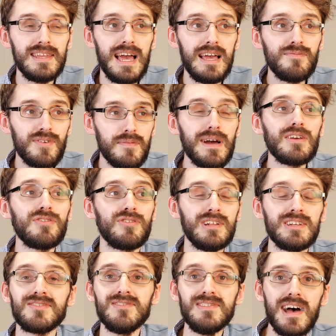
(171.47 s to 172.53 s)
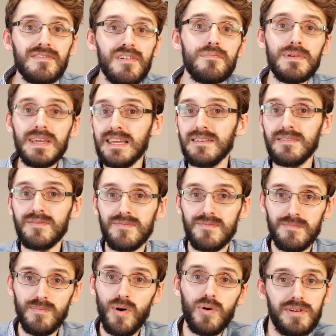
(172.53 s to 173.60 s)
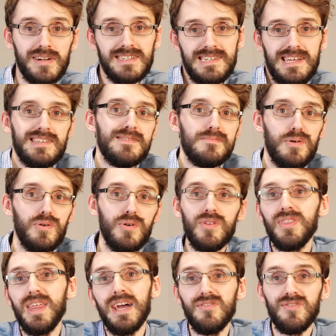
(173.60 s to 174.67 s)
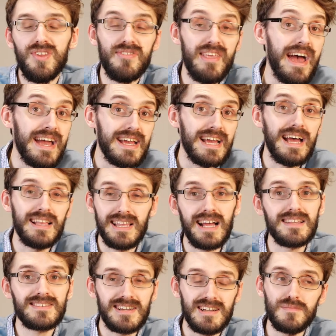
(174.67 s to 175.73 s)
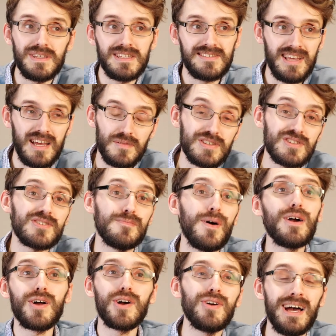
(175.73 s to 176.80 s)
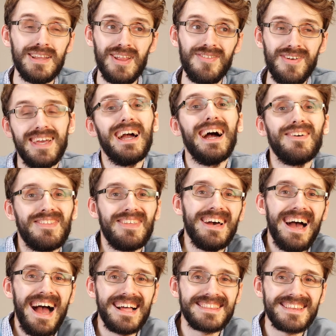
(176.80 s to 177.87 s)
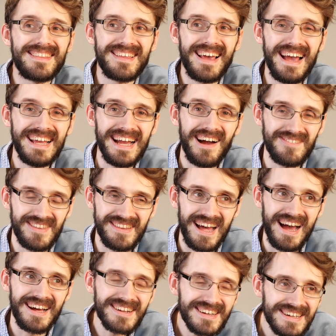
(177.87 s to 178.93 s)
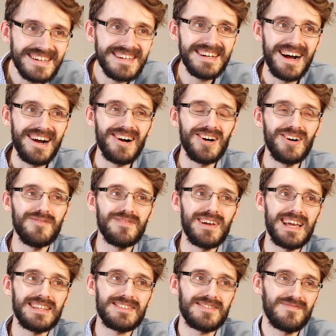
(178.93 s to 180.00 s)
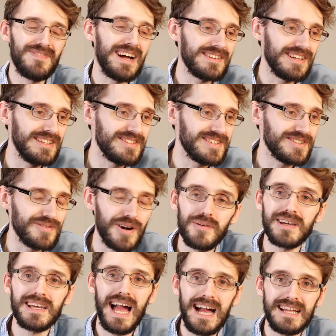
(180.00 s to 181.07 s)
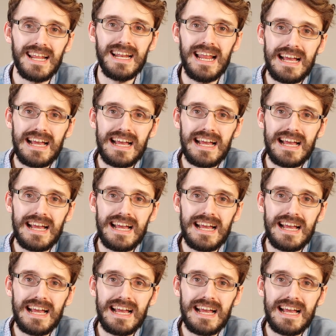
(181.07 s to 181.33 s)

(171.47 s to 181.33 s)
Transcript: Information has never been more accessible than today, and that's going to be the same as tomorrow and the day after and the day after that. It's growing at an